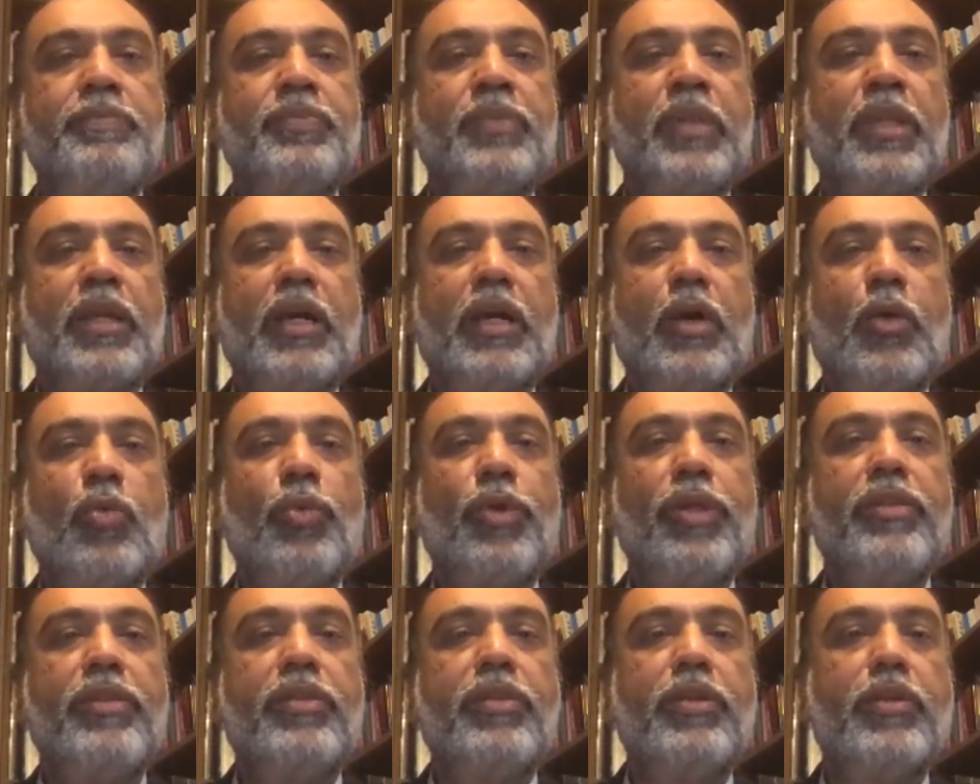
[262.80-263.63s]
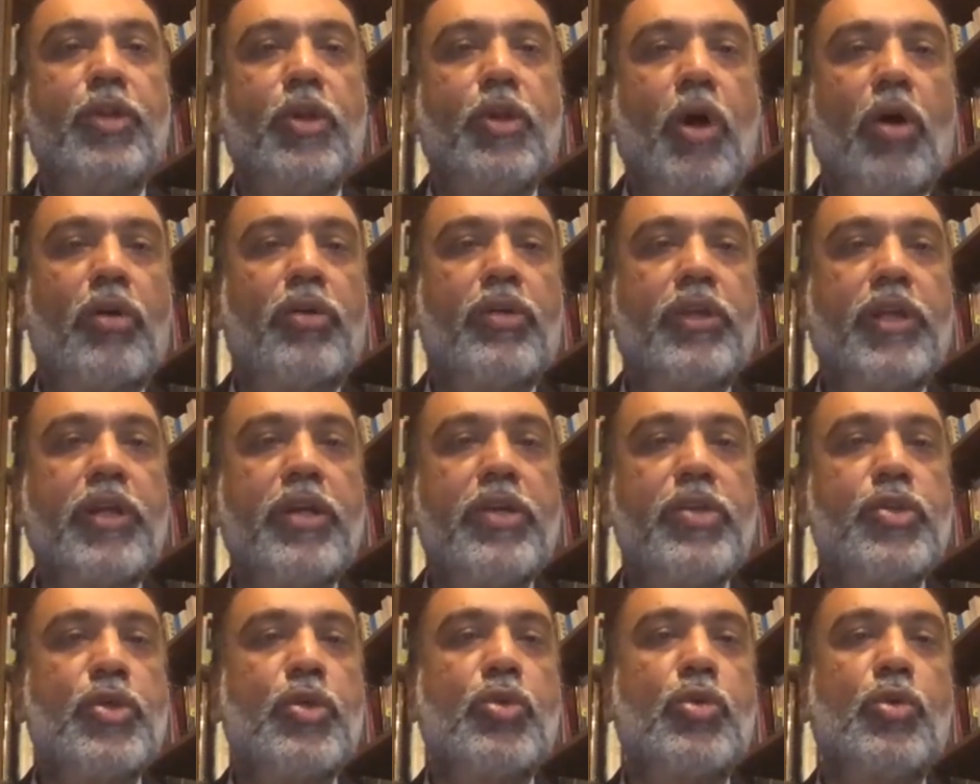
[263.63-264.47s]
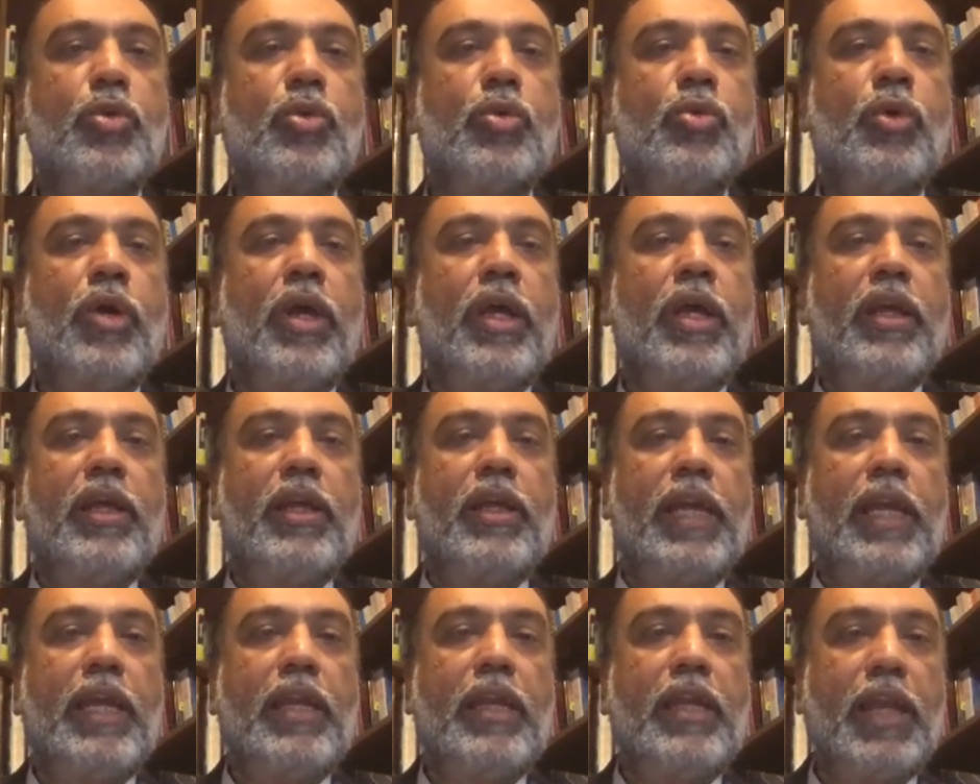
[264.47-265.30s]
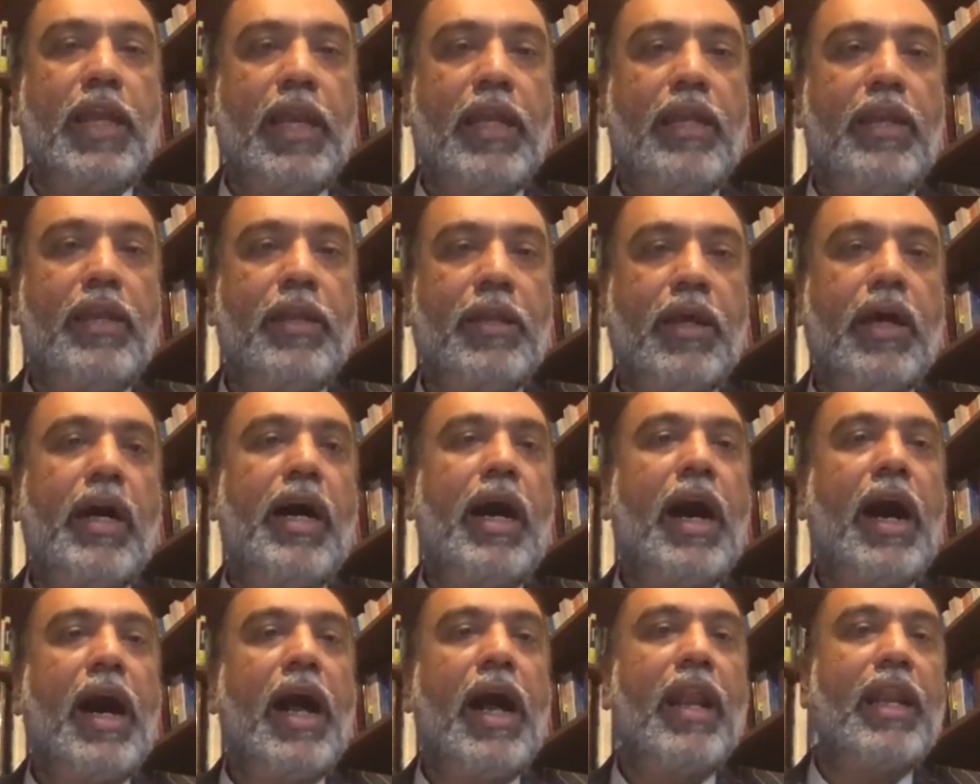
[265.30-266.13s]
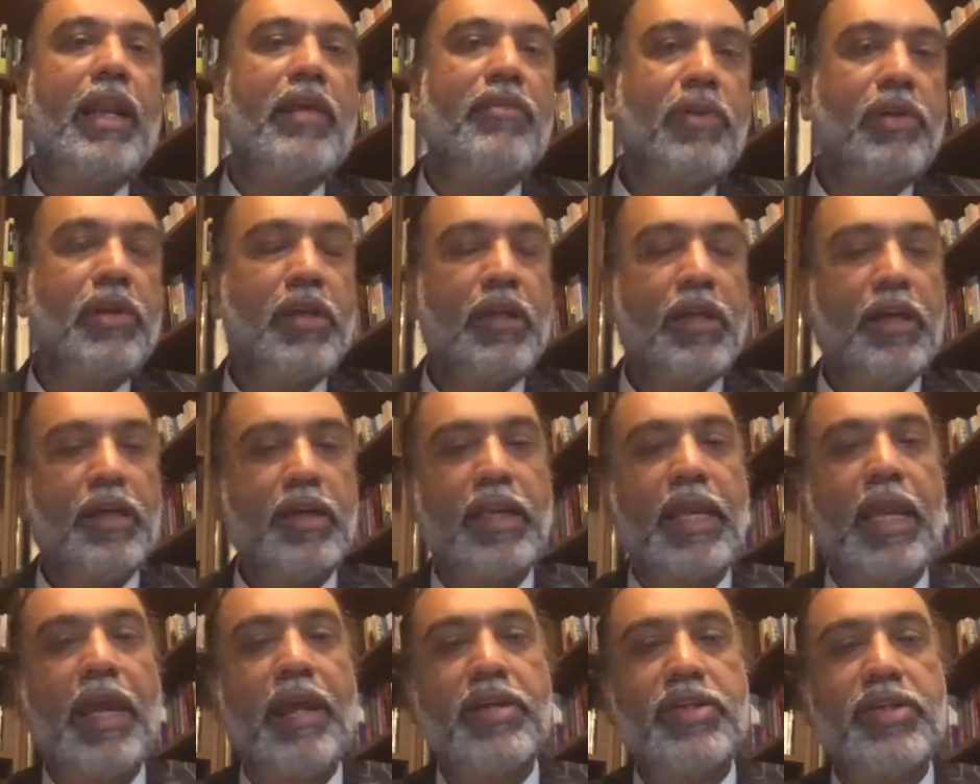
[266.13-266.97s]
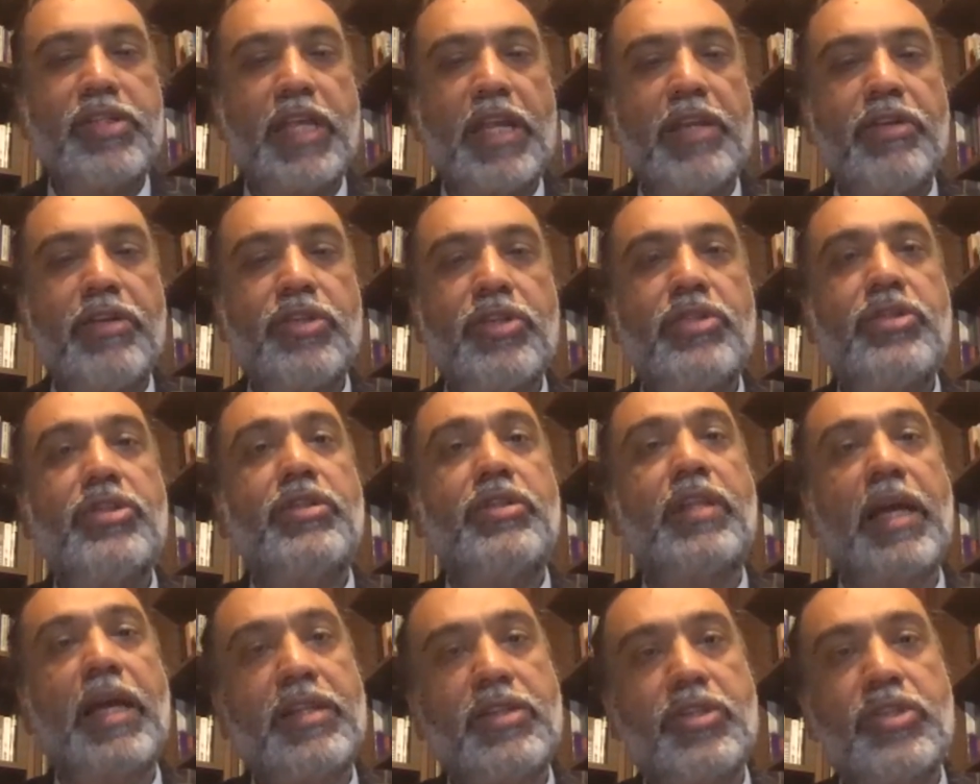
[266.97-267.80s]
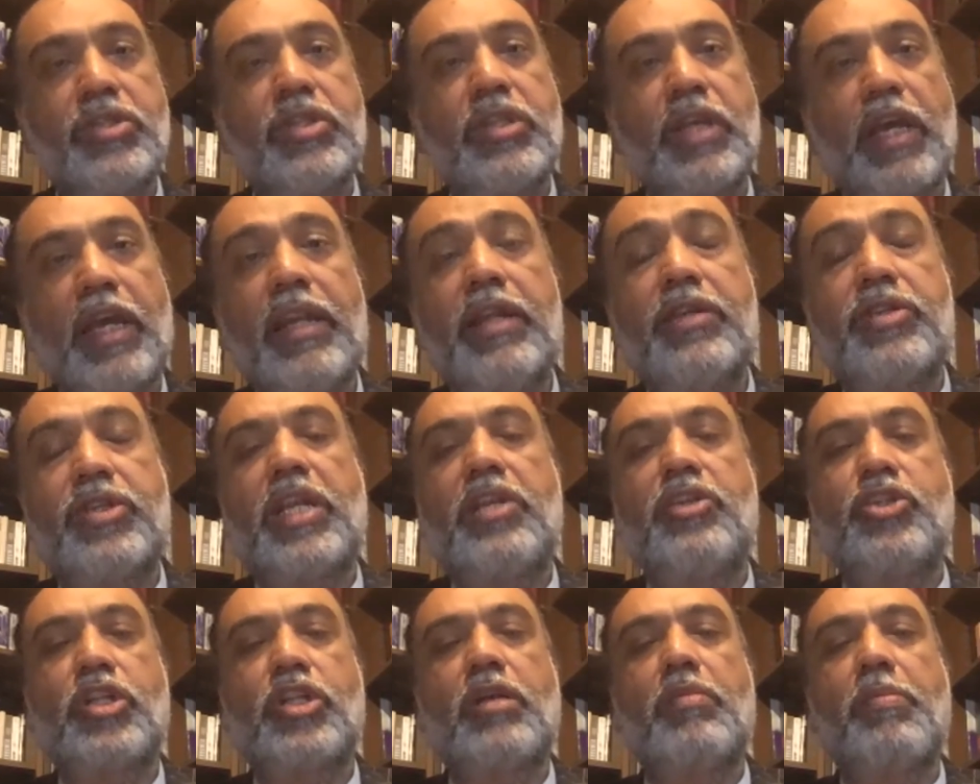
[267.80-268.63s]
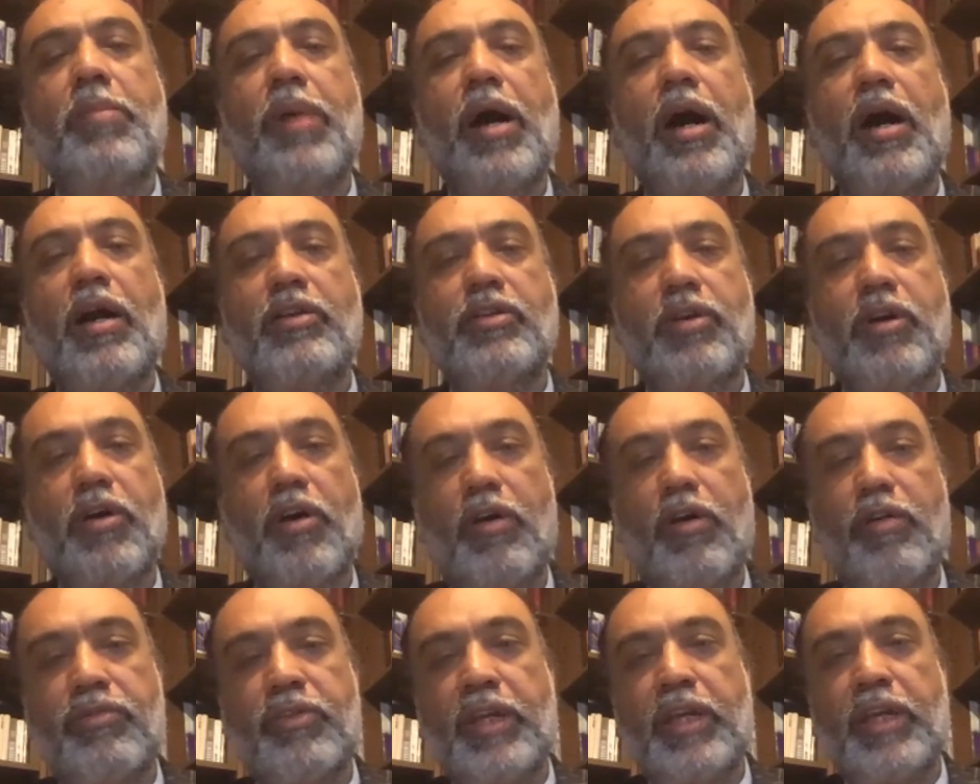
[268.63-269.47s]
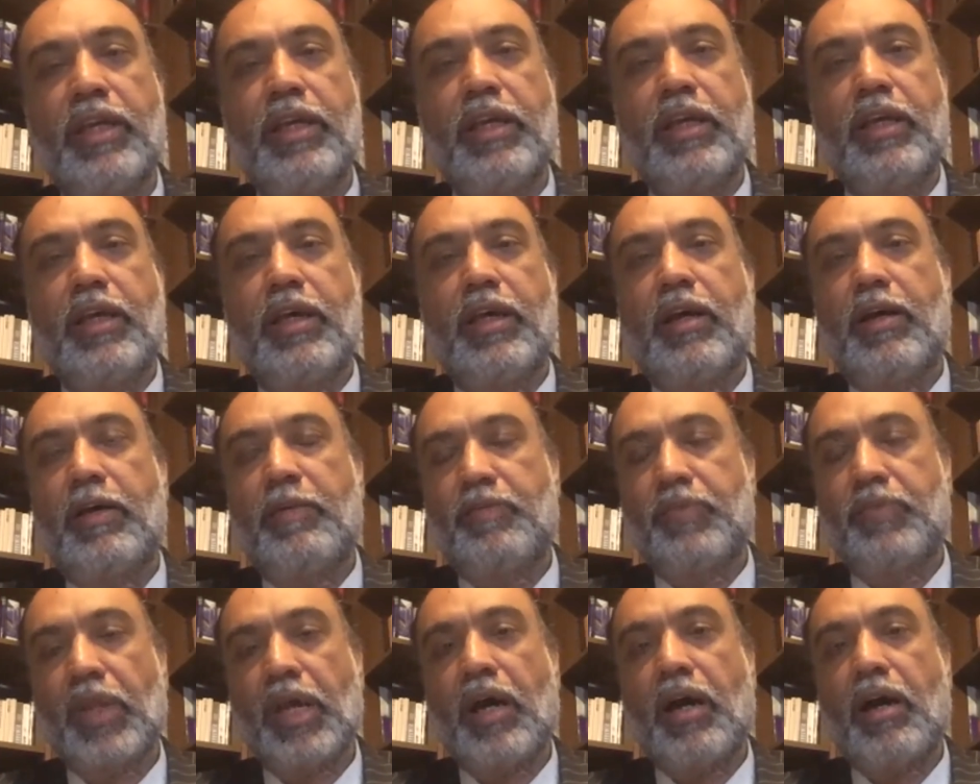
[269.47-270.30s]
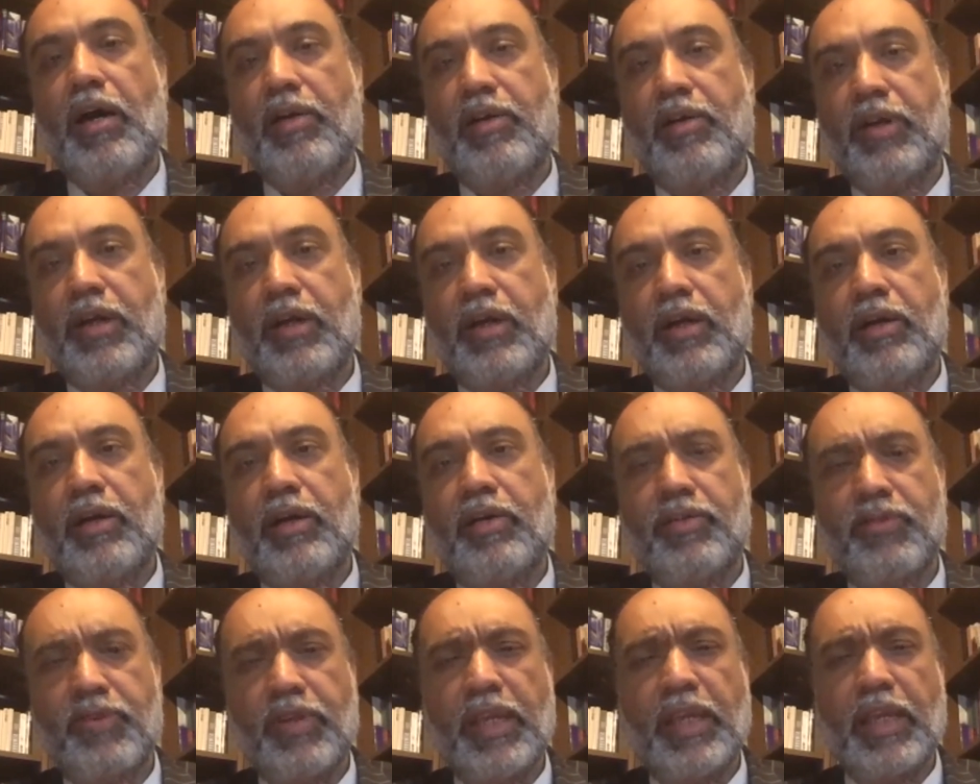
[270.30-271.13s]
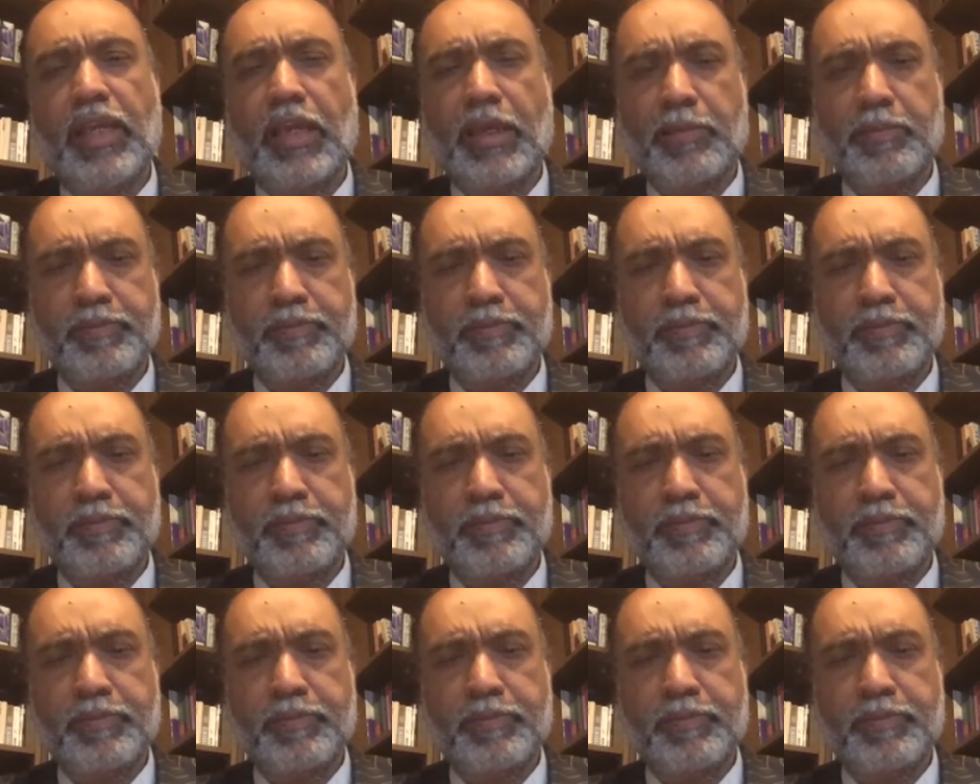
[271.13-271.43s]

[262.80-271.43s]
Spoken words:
with the doctors who in higher level care centers, that's an essential part of our thinking.